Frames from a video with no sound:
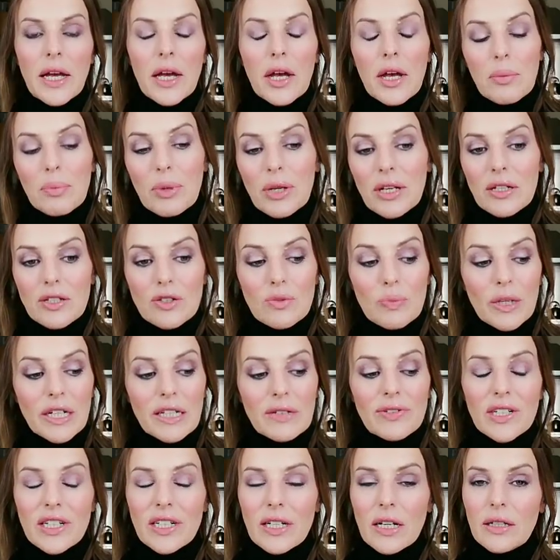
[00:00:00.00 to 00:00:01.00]
Because believe
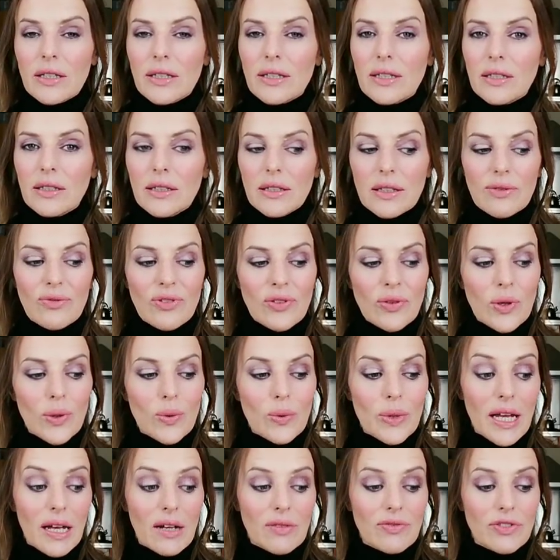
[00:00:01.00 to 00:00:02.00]
it or not, even though
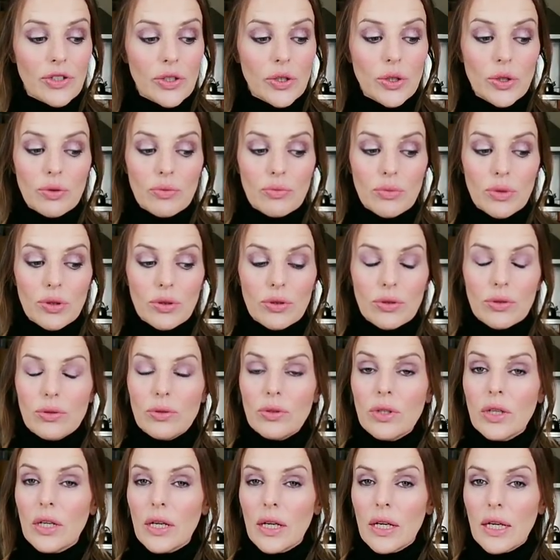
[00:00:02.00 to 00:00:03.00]
we have a new
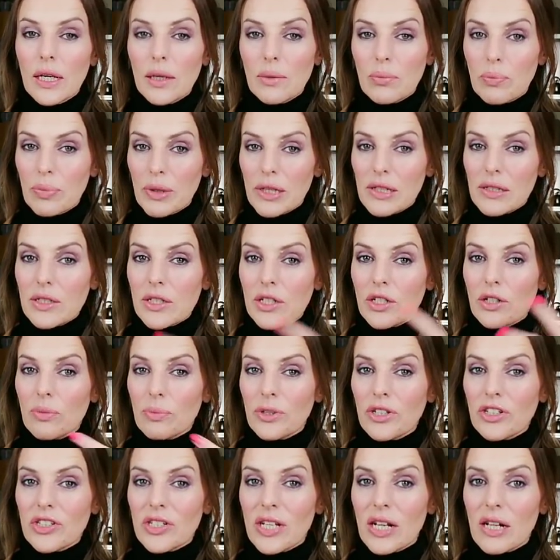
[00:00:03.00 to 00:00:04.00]
moon, building up
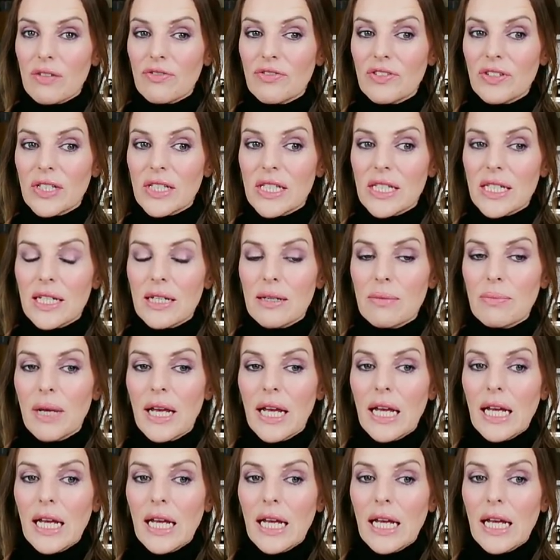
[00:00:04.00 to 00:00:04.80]
your self-esteem,